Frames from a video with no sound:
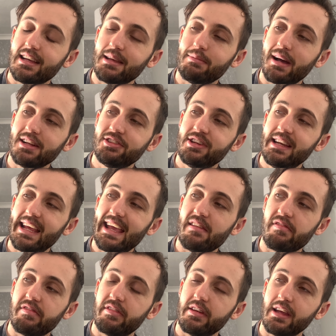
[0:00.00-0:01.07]
imagine
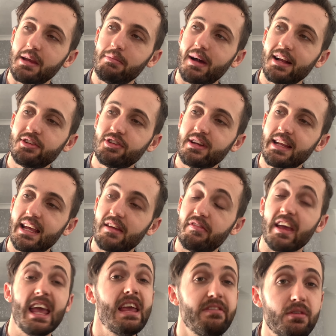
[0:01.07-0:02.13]
if.
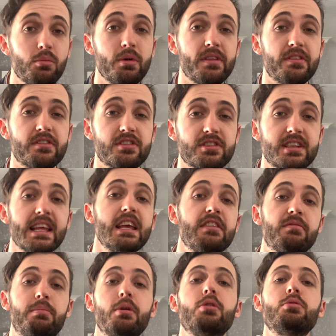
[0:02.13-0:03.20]
Even with
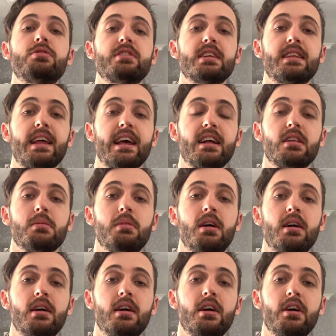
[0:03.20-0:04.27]
Steve Bruce at the helm,
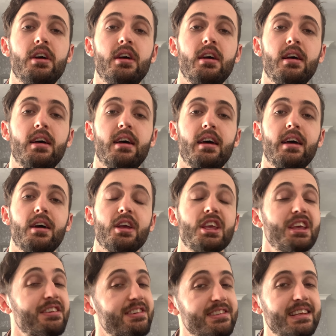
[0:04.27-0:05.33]

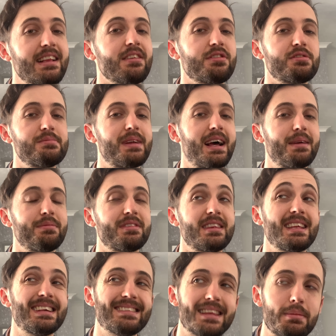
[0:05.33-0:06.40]
you still sometimes
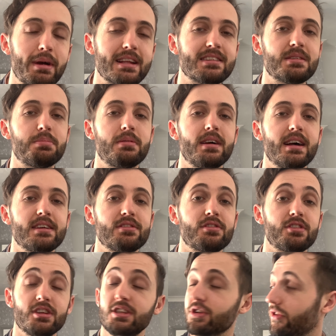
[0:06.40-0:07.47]
think they might surprise us.
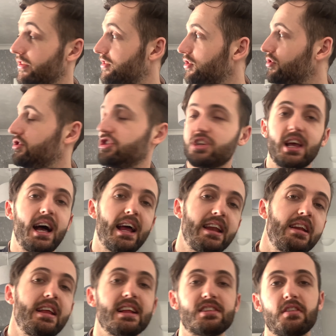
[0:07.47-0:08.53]
And the sun's
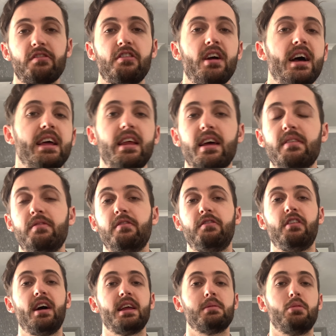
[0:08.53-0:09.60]
shining, it's a
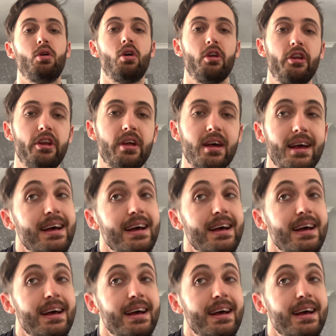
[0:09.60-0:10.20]
Friday morning.